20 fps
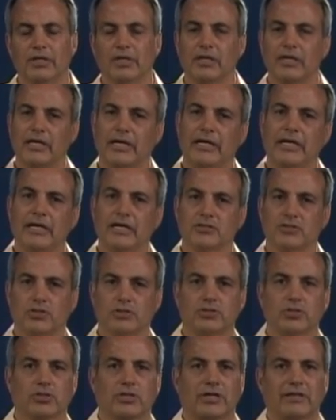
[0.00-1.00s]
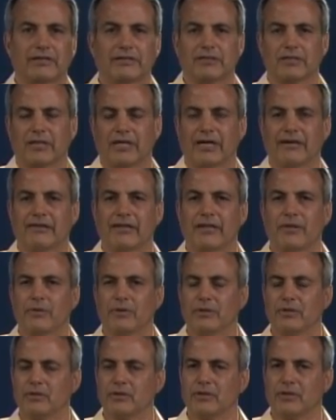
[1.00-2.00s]
and she took care of
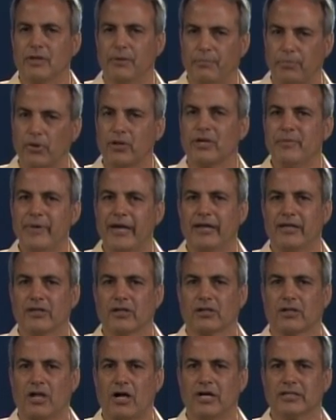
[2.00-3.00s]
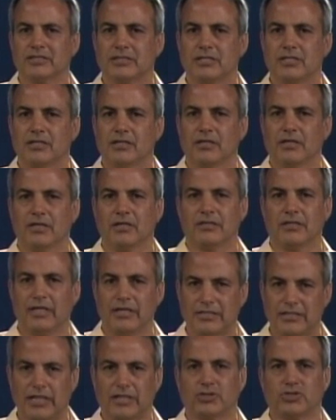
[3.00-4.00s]
the boogeyman in the closet, the
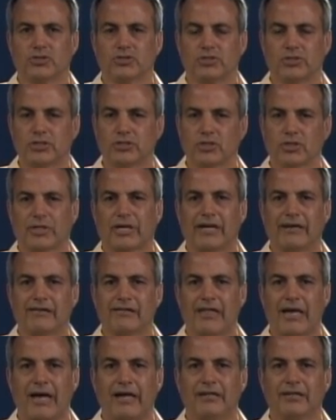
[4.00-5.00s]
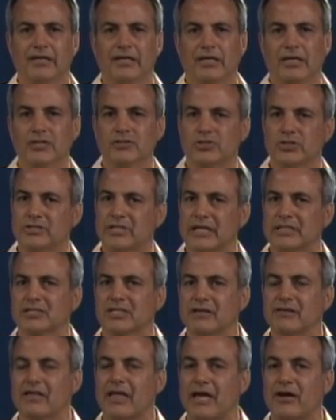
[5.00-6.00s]
addiction. She took care of that, and she takes
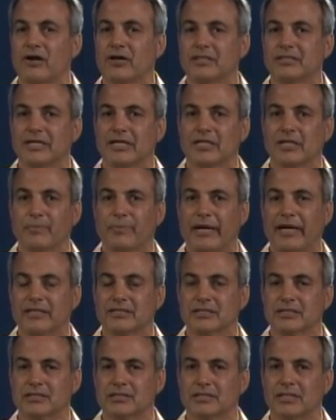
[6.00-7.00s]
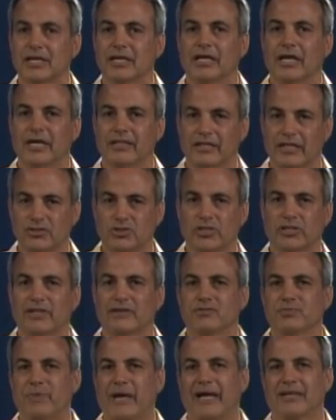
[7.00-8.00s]
care of that on a daily basis, and then she
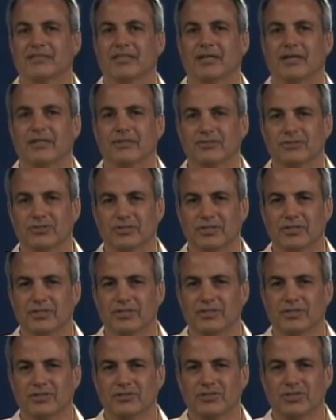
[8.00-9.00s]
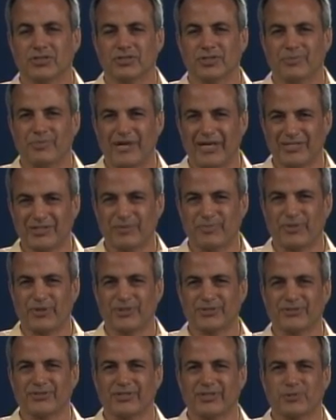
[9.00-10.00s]
gives back to others. She's an amazing
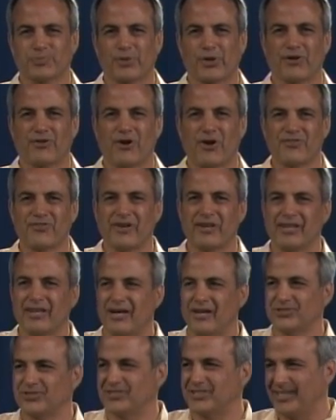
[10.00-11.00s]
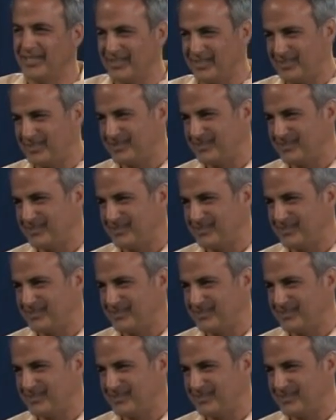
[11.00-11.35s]
person. Let's bring her on right now. Sandi.